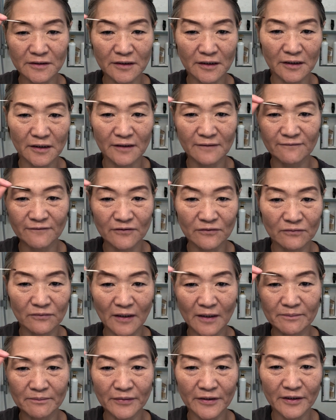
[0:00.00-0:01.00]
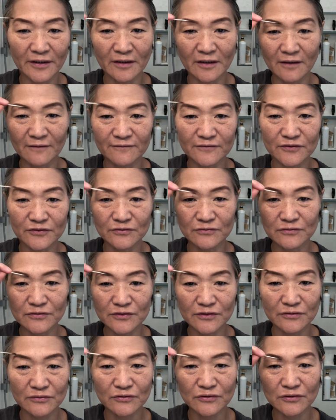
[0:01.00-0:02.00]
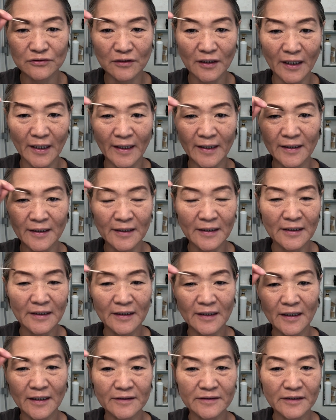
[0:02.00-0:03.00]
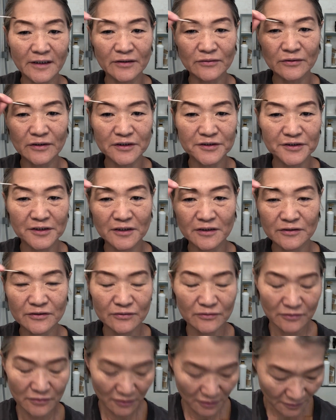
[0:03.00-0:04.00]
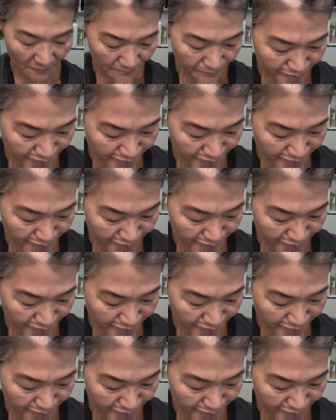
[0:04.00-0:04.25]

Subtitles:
they give you one pair of shoes, you try, and then return to her.